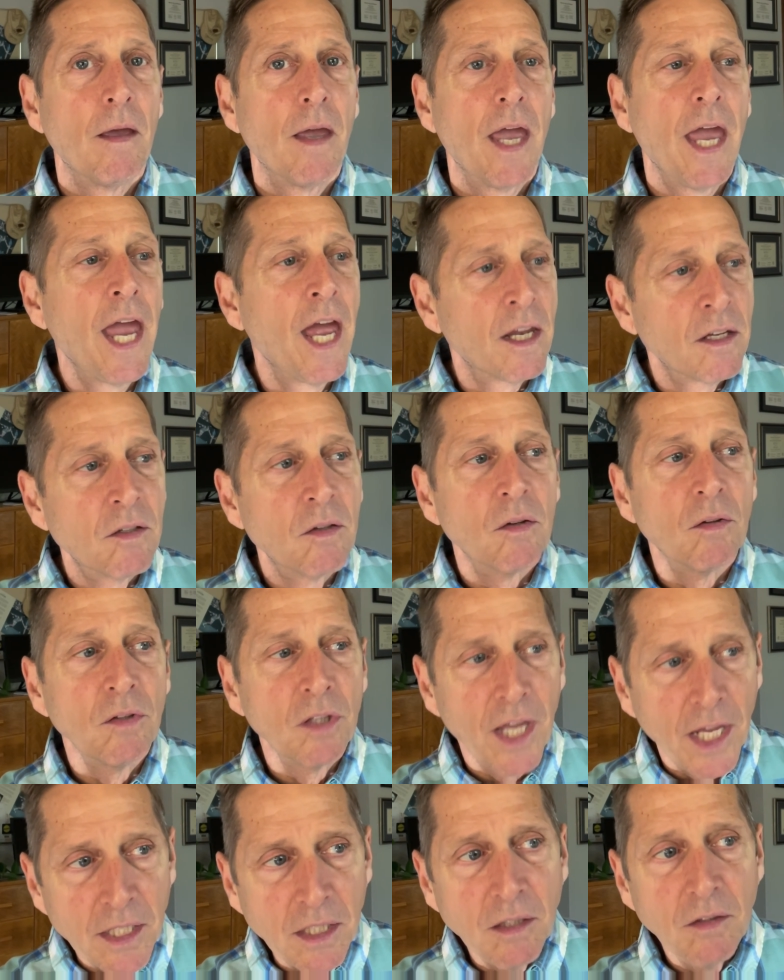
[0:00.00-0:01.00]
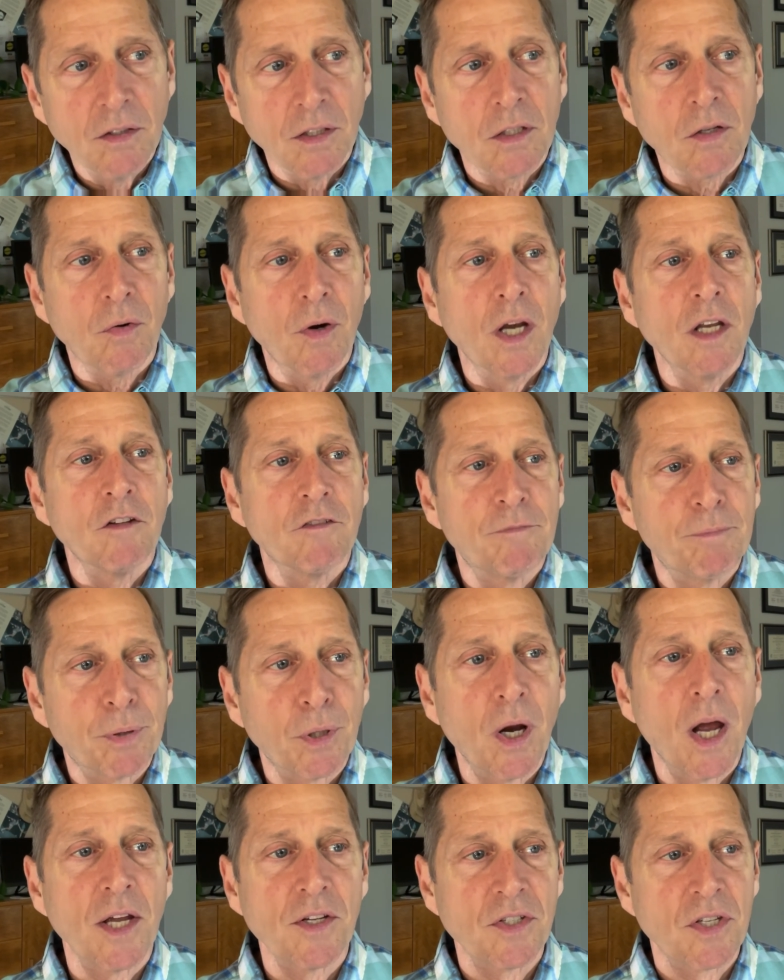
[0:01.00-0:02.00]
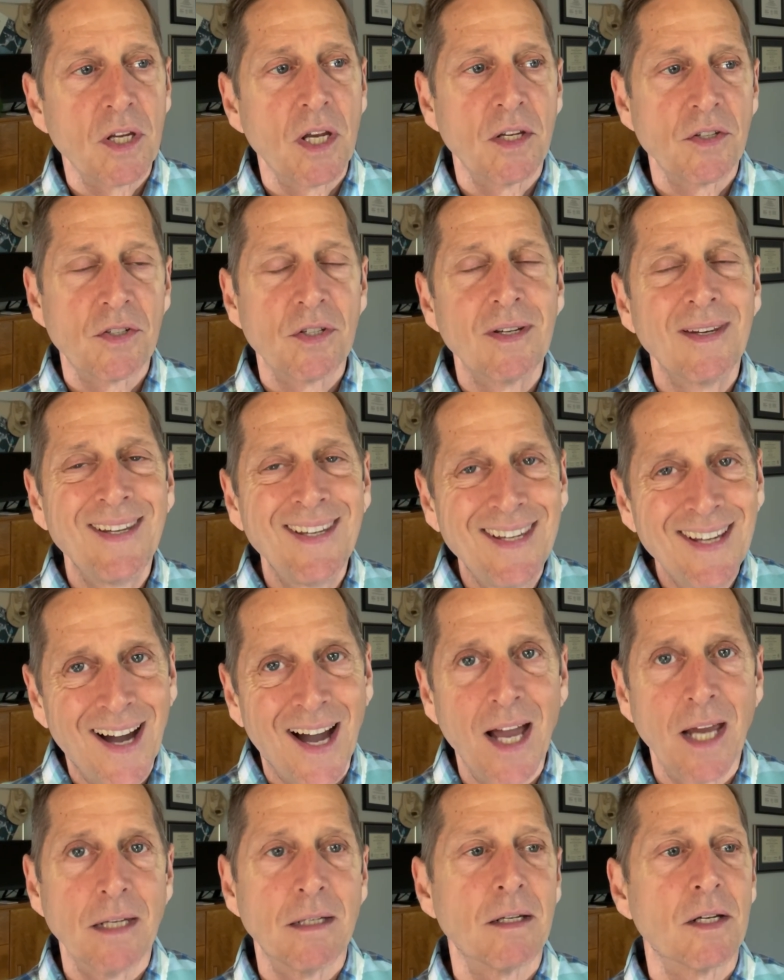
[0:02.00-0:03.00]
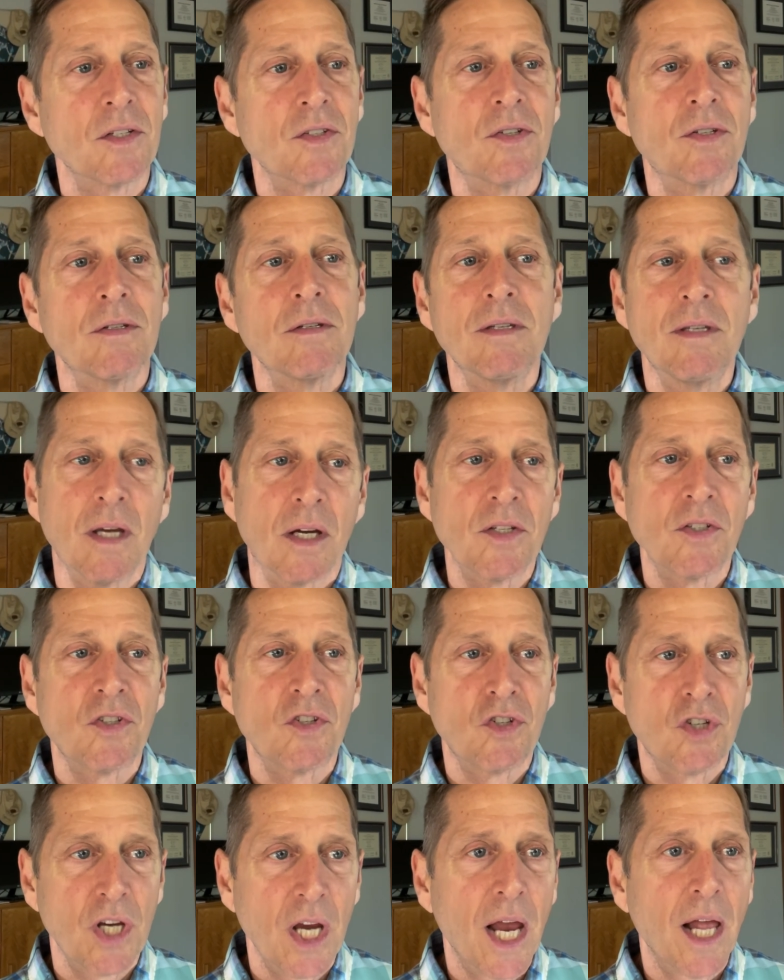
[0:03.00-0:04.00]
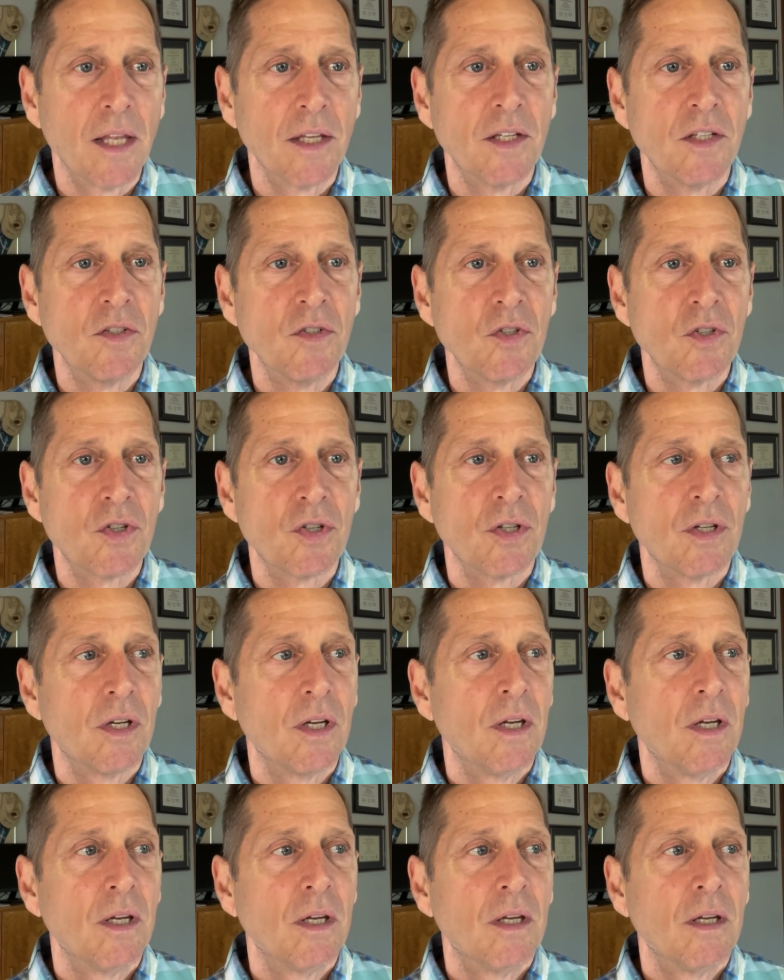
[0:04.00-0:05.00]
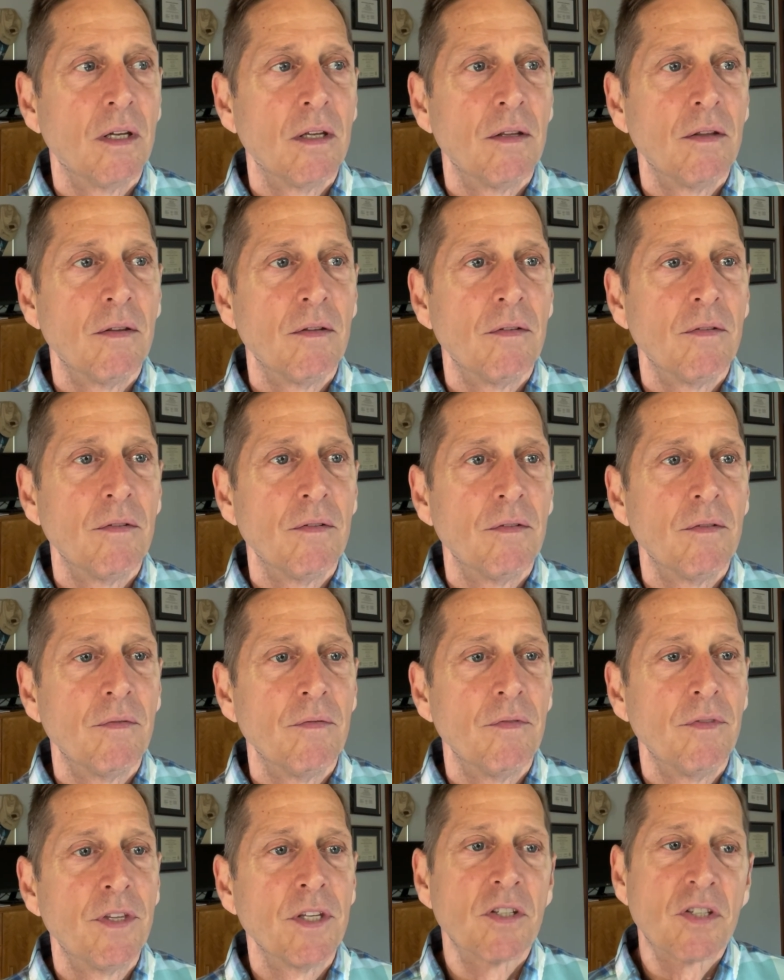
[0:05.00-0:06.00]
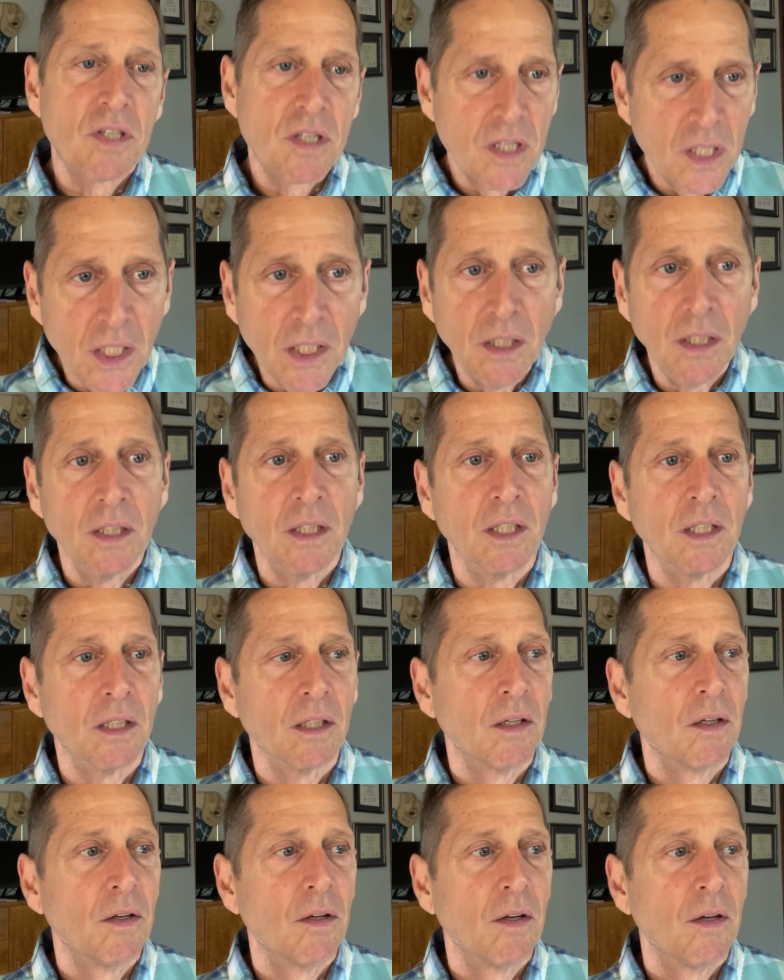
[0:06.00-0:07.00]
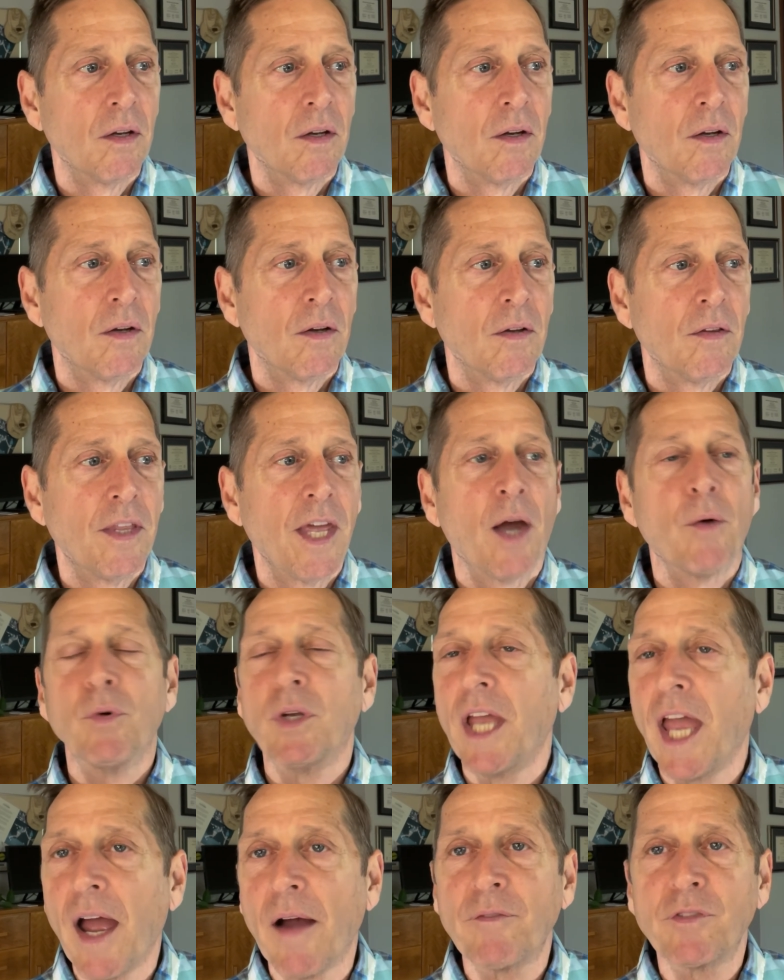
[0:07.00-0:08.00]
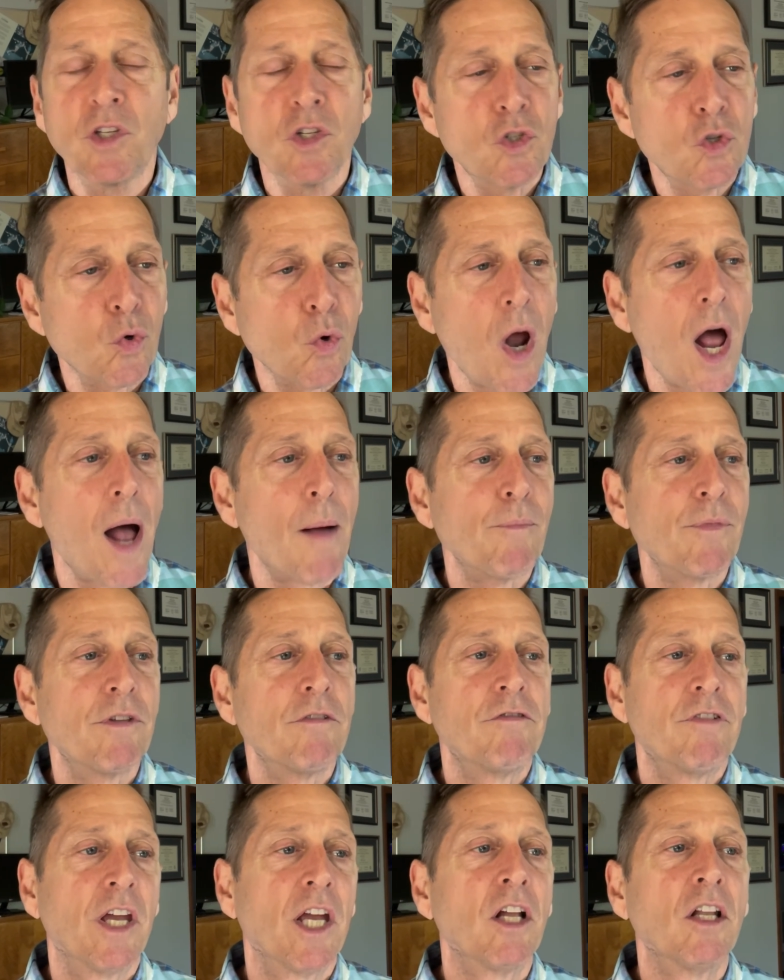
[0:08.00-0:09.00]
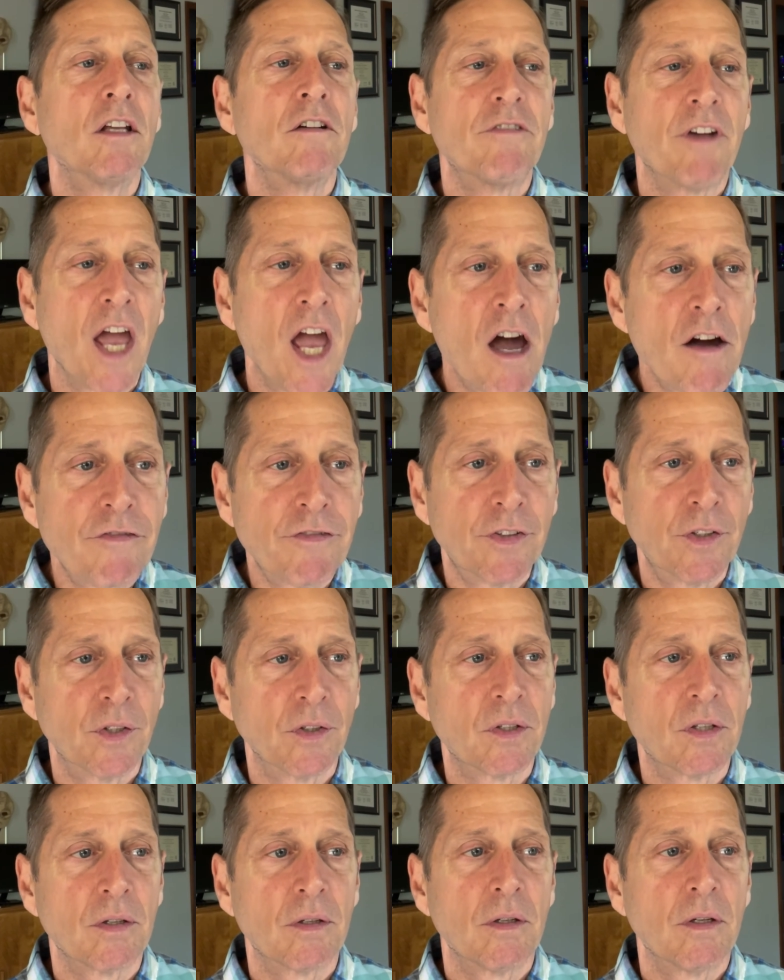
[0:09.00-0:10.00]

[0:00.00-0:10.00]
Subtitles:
And letting the creative process guide us does challenge this thinking that we have to drop the veil of effort